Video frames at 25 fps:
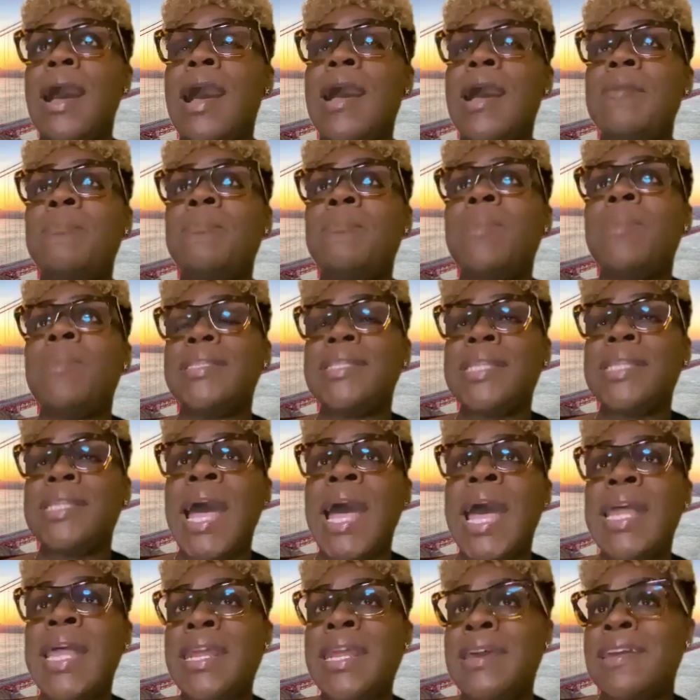But
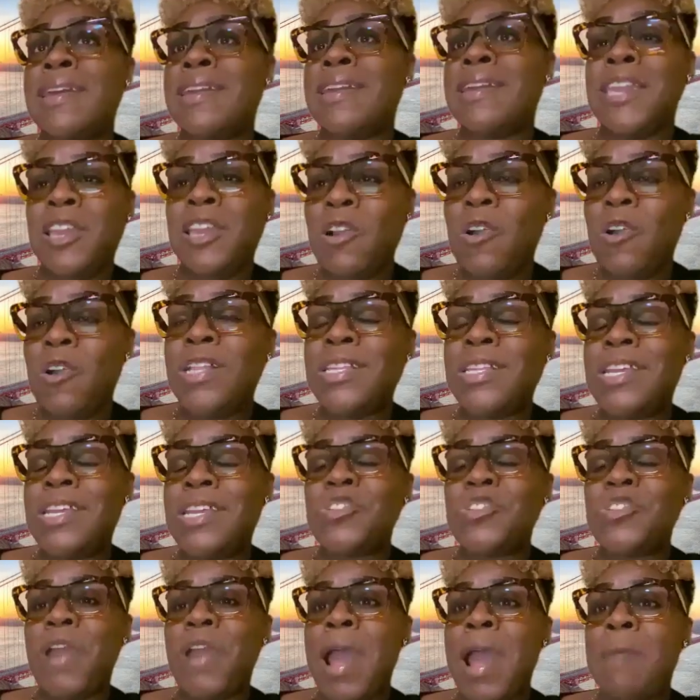Nana, he called
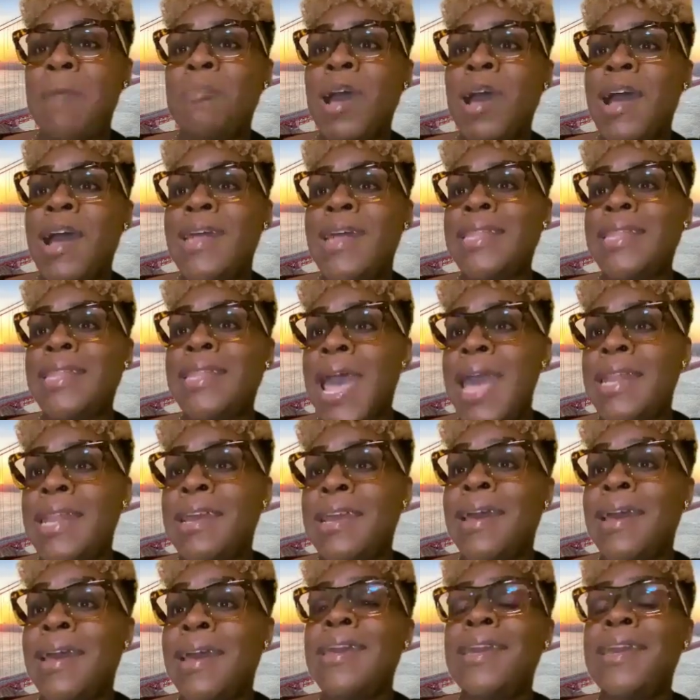his grandma,
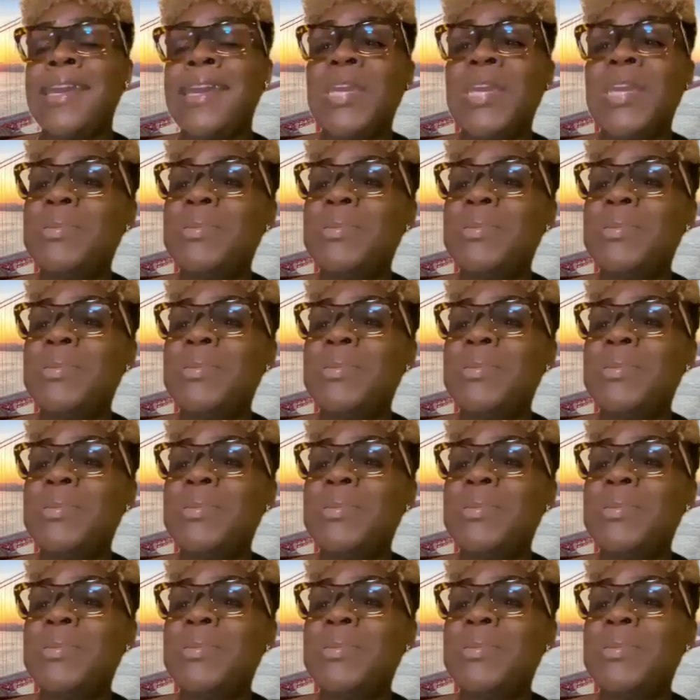Nana.